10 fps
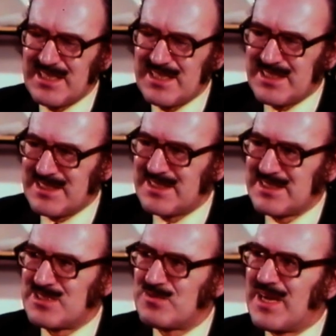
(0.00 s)

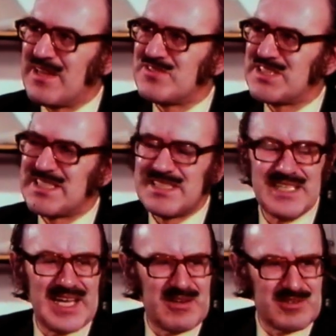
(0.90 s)
12,
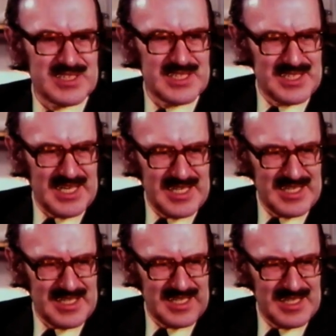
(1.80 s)
16 hours a day